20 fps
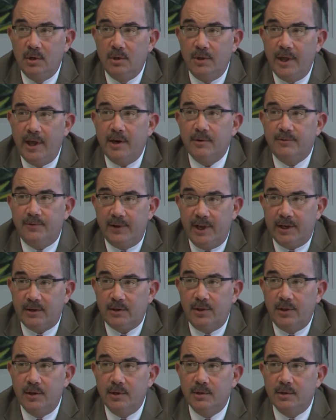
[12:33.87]
that
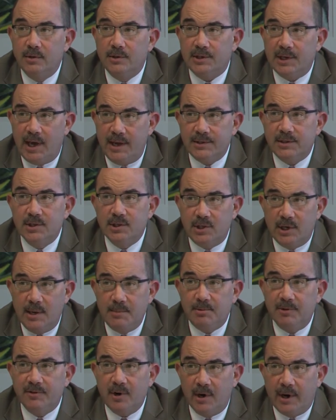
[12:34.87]
affect the size and
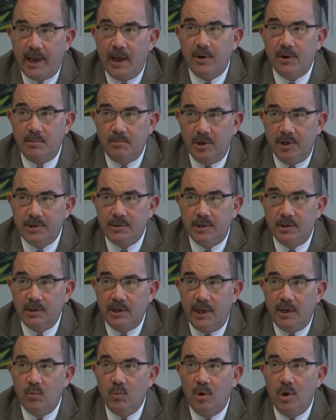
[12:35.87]
shape of our county budget
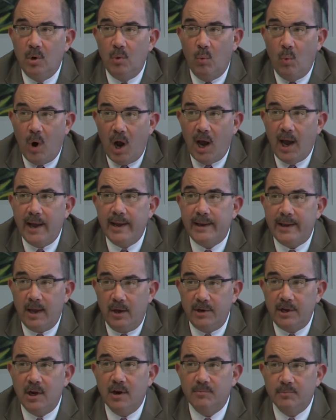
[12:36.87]
and why
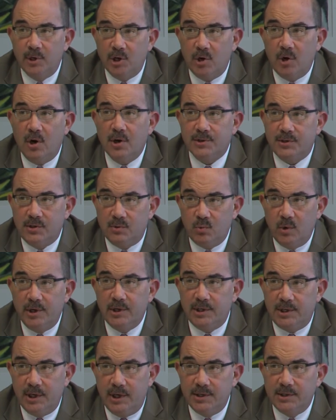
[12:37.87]
county government costs what
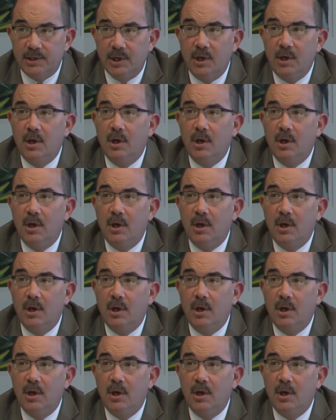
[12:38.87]
it does.